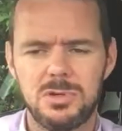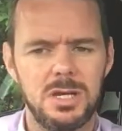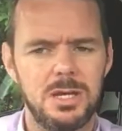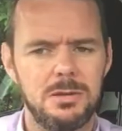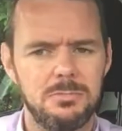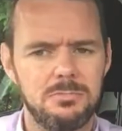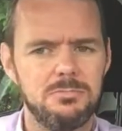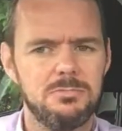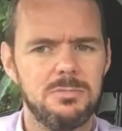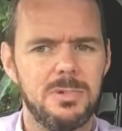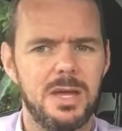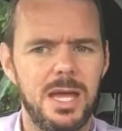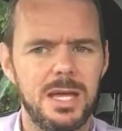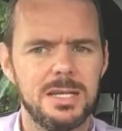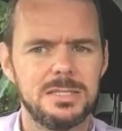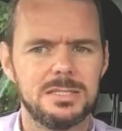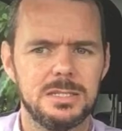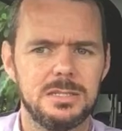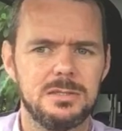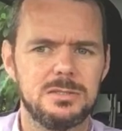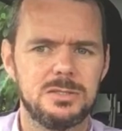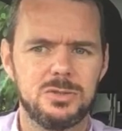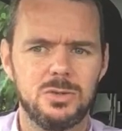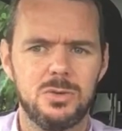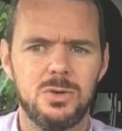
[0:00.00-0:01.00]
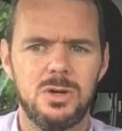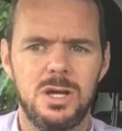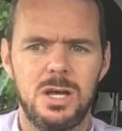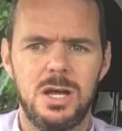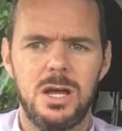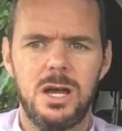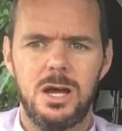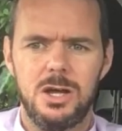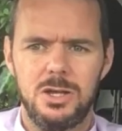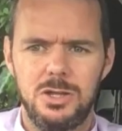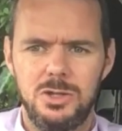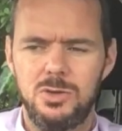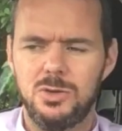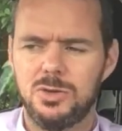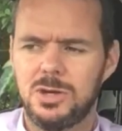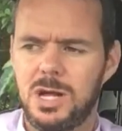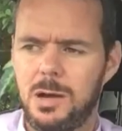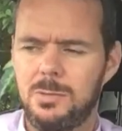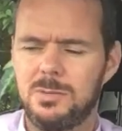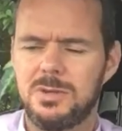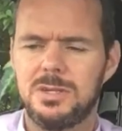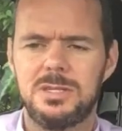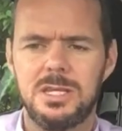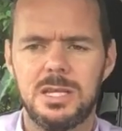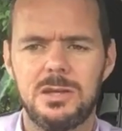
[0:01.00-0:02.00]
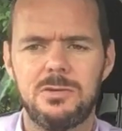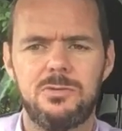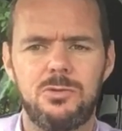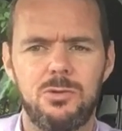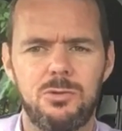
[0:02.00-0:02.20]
Okay, excellent. So you're happy to take